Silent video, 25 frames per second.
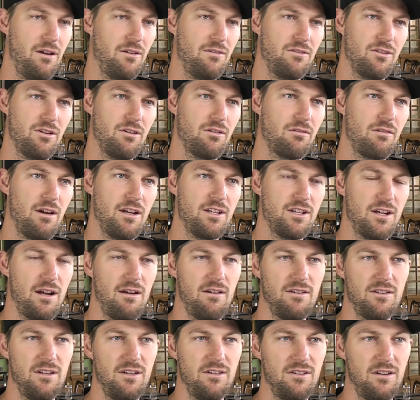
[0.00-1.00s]
Two great
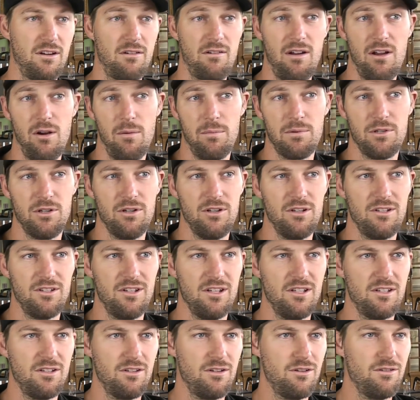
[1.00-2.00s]
charities and a great
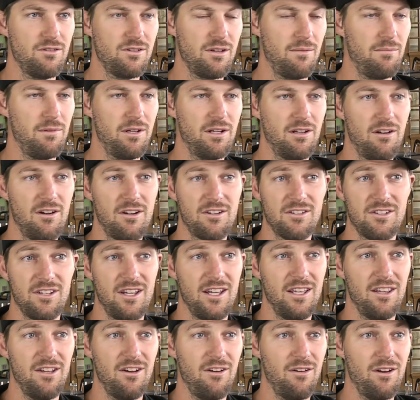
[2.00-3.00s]
opportunity to do something, like I
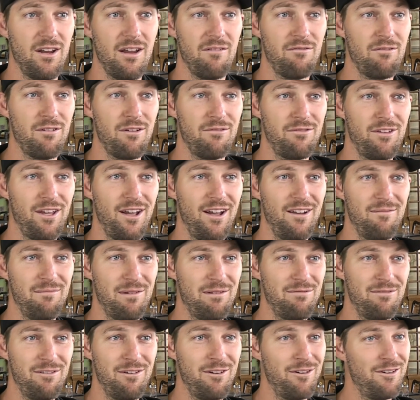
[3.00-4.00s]
say, that I'd never have done
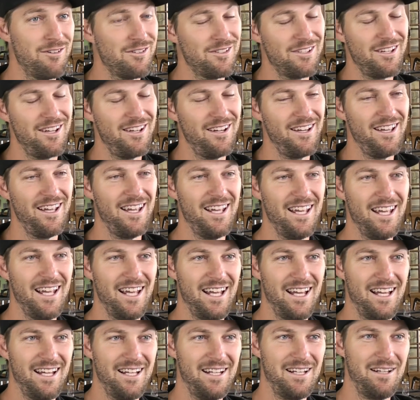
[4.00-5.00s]
before. So
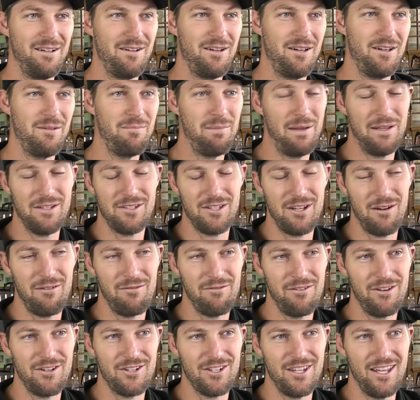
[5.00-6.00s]
a bit
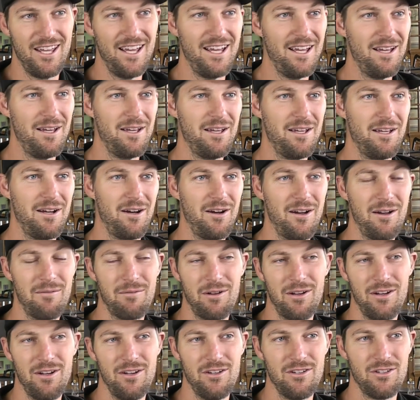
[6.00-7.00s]
selfish there. I am
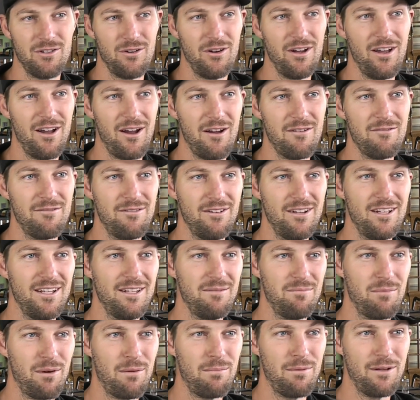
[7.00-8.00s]
going to enjoy it, hopefully.
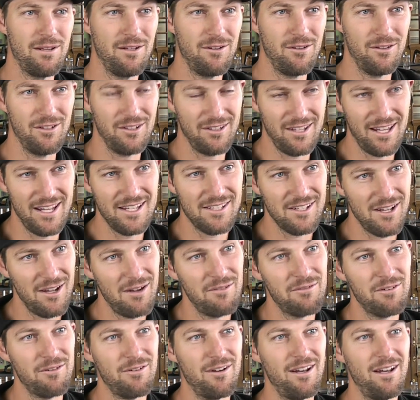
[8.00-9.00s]
Probably not the days
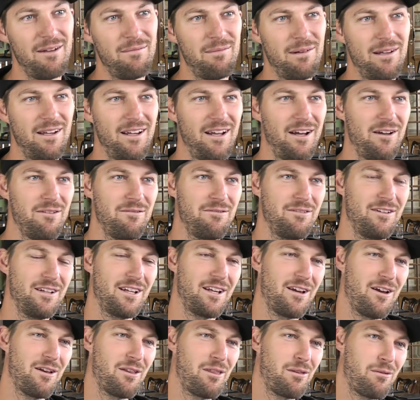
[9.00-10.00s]
after it, but hopefully
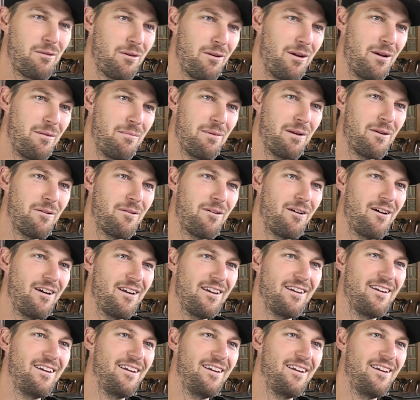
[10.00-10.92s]
going through it will be all right.